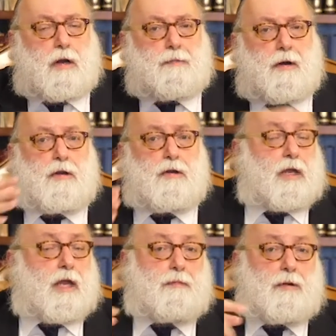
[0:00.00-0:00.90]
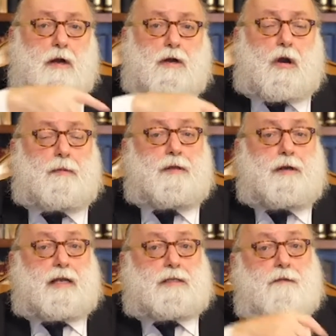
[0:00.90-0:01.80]
karbana, you can't bring a karban the
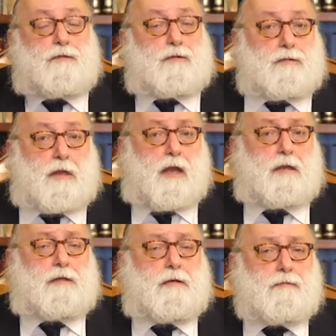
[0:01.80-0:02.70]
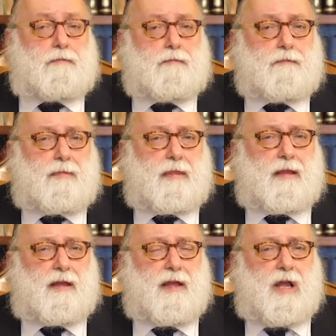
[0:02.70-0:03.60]
next day for 2 days.
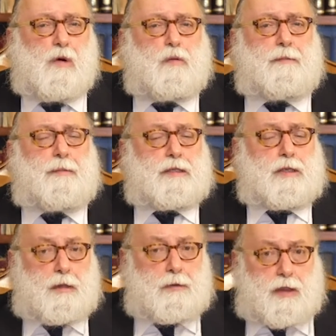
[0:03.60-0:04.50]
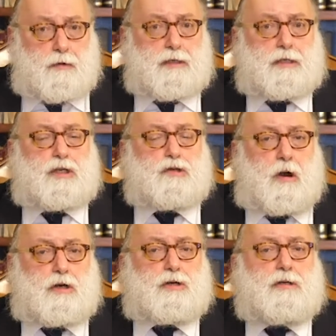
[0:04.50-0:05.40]
Where, in other words, the
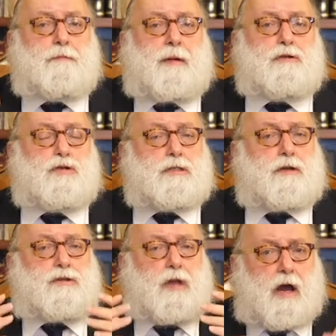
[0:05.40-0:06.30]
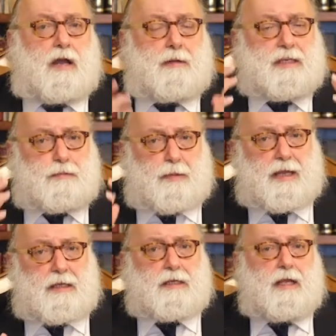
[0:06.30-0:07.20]
structures and boundaries of time and
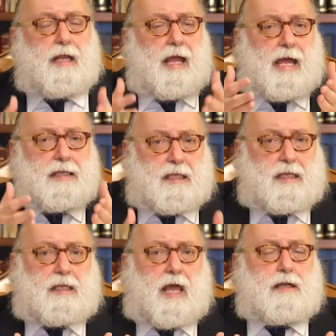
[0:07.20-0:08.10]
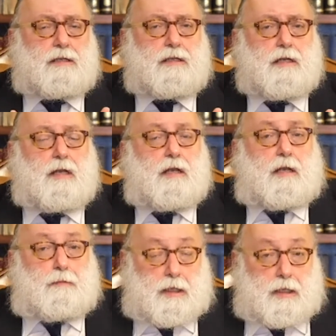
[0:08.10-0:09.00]
space and details,
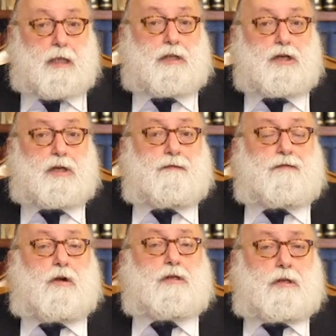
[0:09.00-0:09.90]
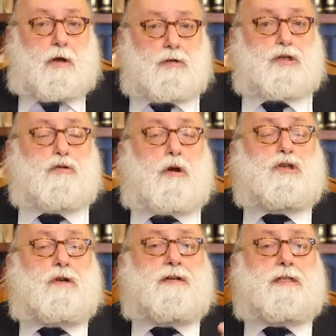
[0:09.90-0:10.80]
in addition, of course, to the whole
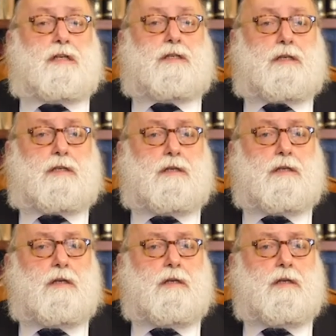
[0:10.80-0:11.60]
structure of existence.